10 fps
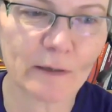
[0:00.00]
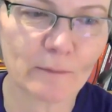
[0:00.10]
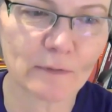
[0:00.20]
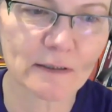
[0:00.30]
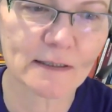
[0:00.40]

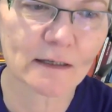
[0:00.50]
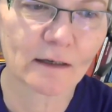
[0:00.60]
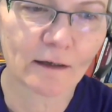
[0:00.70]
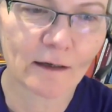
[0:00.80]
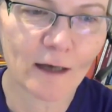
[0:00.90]
people's
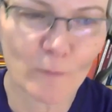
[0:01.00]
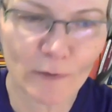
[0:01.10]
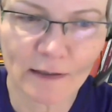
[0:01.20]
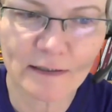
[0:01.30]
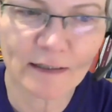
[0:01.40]

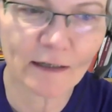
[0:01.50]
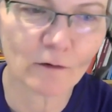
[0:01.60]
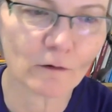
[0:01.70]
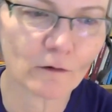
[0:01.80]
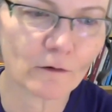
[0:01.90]
ability
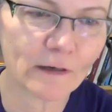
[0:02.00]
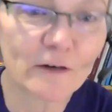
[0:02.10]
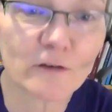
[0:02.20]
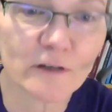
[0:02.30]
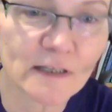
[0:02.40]
or
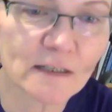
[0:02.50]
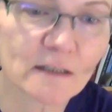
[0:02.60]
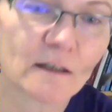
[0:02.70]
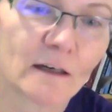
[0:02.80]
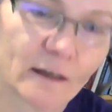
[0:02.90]
interest,
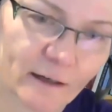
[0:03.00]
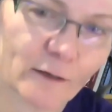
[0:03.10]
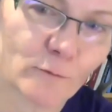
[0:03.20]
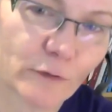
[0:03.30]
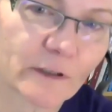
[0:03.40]

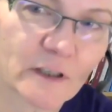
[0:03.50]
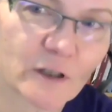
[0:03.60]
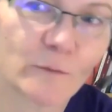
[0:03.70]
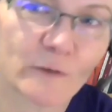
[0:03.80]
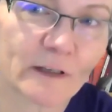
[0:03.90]
but
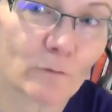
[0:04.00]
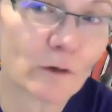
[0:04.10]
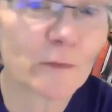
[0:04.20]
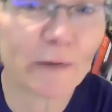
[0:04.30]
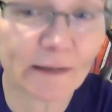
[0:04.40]
assume that they
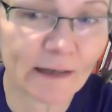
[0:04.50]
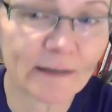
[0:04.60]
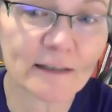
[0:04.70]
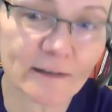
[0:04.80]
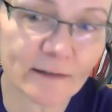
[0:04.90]
want to be
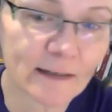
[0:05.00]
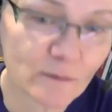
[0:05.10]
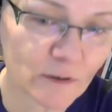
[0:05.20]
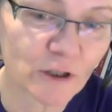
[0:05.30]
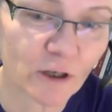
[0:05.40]
connected. And that
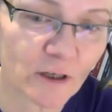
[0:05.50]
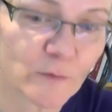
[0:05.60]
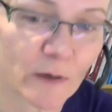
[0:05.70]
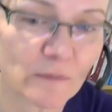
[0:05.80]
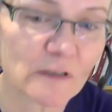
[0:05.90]
was John's
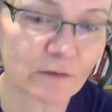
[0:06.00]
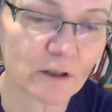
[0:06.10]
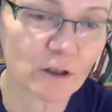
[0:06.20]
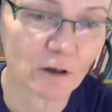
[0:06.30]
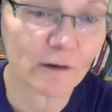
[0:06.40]
premise for
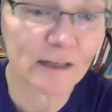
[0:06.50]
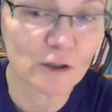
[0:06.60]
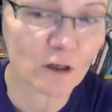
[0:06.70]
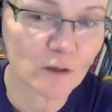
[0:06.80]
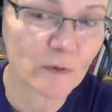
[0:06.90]
this, or is
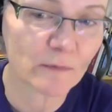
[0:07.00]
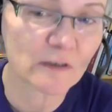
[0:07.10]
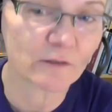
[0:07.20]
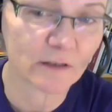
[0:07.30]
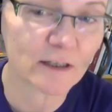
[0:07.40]
John's
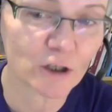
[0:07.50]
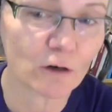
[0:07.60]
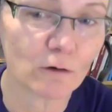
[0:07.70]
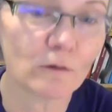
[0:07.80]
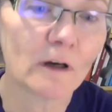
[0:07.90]
premise for this
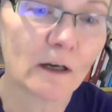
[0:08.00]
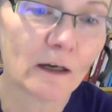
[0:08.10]
show.